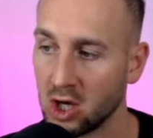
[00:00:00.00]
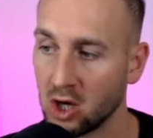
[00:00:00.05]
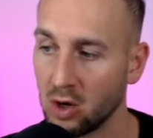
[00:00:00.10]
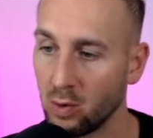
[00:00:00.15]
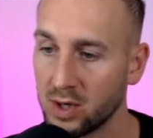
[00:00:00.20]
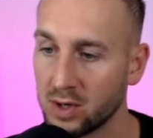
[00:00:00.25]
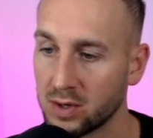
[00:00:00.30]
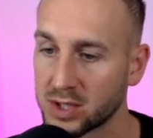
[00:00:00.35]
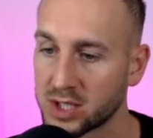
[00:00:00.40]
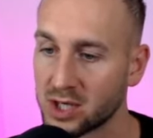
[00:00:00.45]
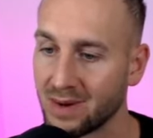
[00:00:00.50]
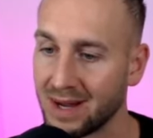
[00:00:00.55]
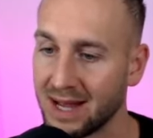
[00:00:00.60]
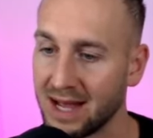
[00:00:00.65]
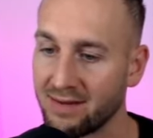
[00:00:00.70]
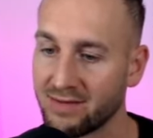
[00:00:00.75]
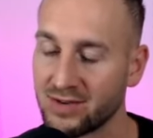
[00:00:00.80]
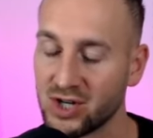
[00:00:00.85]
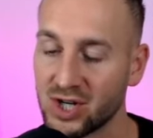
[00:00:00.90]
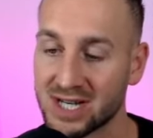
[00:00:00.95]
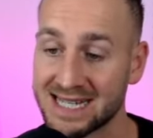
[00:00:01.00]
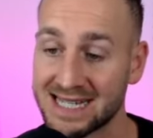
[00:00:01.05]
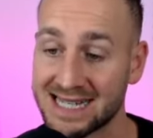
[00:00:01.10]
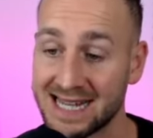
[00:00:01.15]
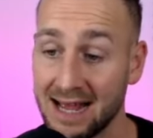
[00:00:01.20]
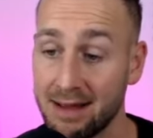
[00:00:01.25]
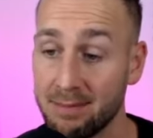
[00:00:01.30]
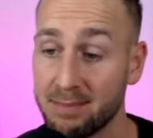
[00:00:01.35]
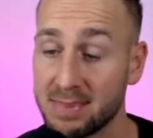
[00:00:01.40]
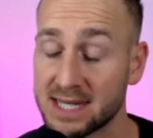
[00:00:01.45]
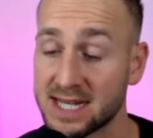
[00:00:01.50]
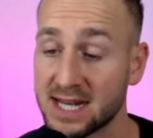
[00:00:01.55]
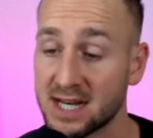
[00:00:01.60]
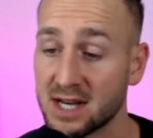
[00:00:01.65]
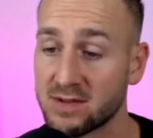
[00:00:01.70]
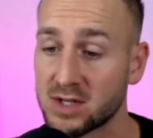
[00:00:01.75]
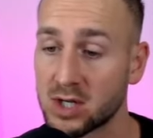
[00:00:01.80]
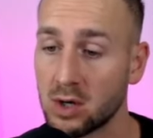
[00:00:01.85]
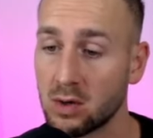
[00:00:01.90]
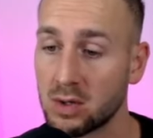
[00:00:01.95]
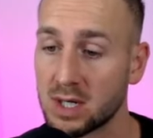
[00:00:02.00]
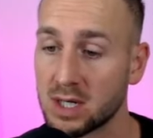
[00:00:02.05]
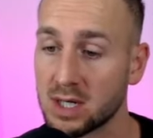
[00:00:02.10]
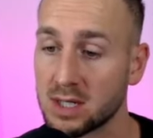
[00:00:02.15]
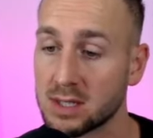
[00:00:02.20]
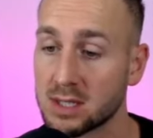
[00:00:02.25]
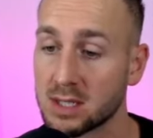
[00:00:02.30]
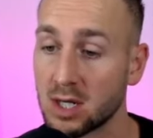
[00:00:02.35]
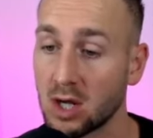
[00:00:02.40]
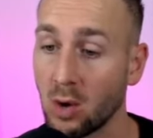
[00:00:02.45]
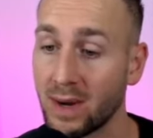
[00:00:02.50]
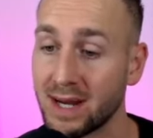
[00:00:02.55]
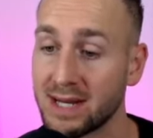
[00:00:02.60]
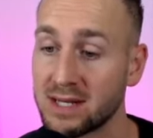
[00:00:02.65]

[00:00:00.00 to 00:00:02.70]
We also have just 10% of tokens going